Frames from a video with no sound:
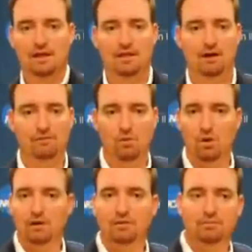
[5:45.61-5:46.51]

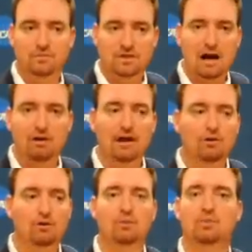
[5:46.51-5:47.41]
Therefore, on Saturday,
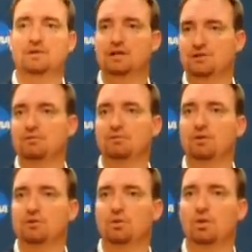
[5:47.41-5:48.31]
you're in a position
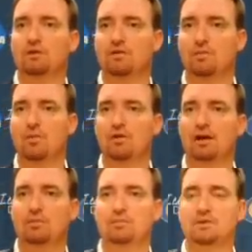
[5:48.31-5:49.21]
to win football
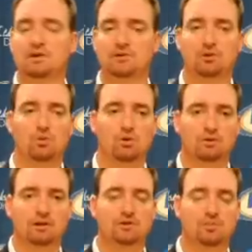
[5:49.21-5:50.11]
games because of the
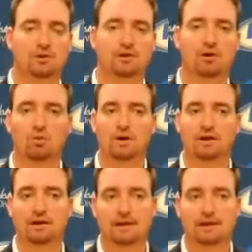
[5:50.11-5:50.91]
work that you put in all week.